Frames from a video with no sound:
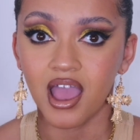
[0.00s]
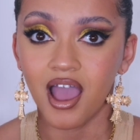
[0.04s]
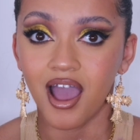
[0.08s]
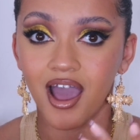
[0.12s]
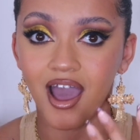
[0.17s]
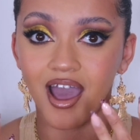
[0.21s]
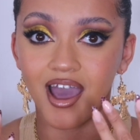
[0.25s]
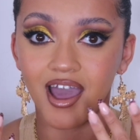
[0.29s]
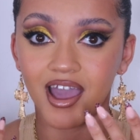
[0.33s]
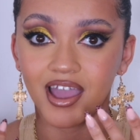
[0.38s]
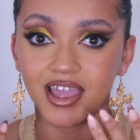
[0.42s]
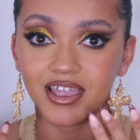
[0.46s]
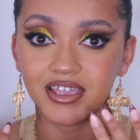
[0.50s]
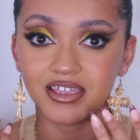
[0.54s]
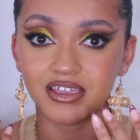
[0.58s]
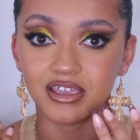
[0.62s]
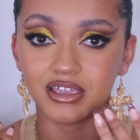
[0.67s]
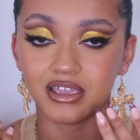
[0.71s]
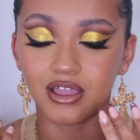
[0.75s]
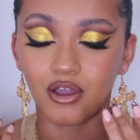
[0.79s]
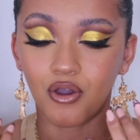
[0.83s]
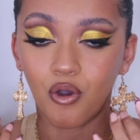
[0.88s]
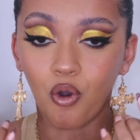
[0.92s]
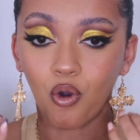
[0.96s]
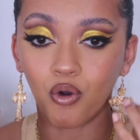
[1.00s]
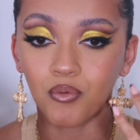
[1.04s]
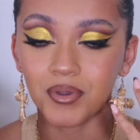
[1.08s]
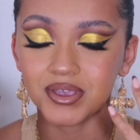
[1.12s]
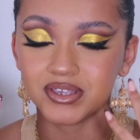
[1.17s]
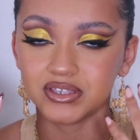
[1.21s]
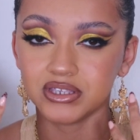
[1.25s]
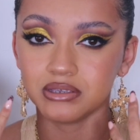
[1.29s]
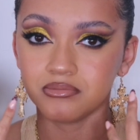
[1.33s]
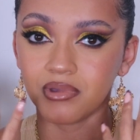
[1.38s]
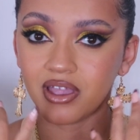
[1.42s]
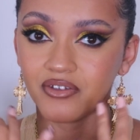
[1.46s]
I
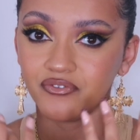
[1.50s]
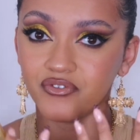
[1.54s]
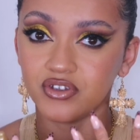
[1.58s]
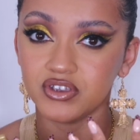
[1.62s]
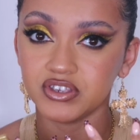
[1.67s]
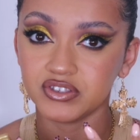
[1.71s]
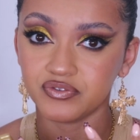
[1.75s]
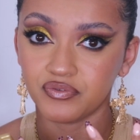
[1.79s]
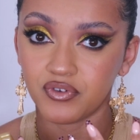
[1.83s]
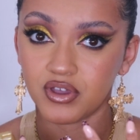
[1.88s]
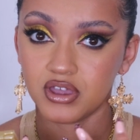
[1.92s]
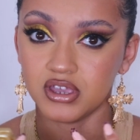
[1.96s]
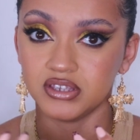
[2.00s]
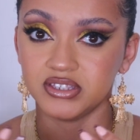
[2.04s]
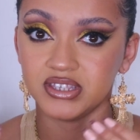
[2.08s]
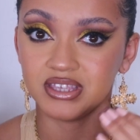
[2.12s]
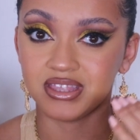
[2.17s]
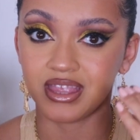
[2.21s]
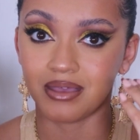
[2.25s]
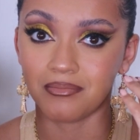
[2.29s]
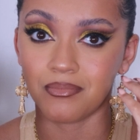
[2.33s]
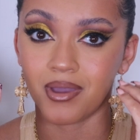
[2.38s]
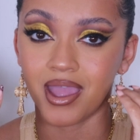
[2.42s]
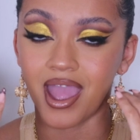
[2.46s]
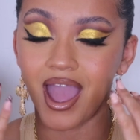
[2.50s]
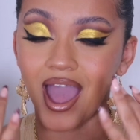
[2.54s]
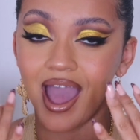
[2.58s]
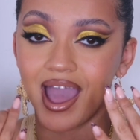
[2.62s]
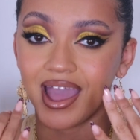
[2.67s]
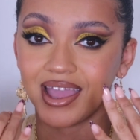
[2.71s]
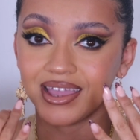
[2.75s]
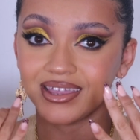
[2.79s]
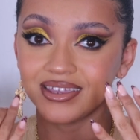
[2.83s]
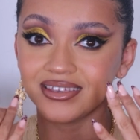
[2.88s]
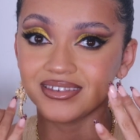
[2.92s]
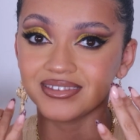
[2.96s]
always do my face first and then my
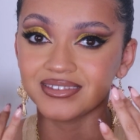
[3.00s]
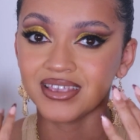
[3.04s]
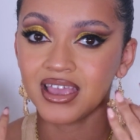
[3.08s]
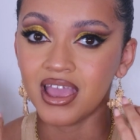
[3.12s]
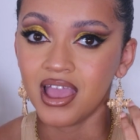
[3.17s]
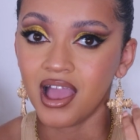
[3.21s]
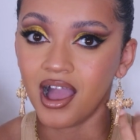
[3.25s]
eyes,